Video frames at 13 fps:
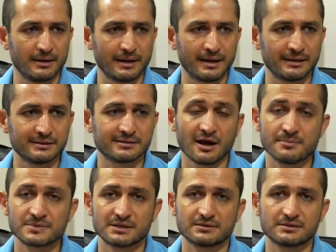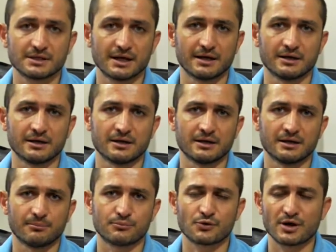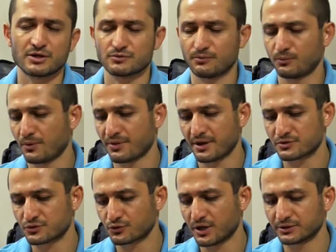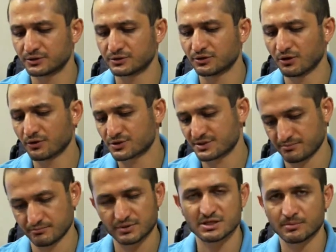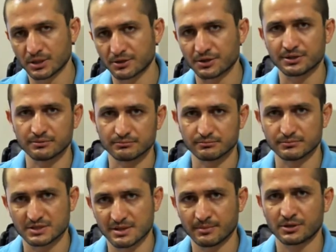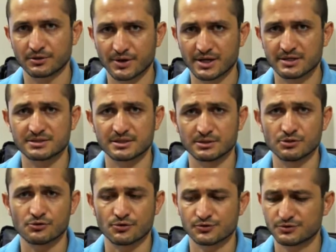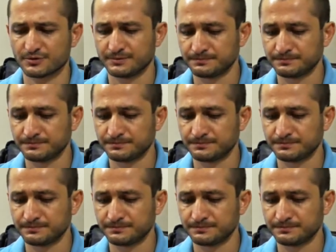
and it comes at a price of $1,200, similar rates in euros.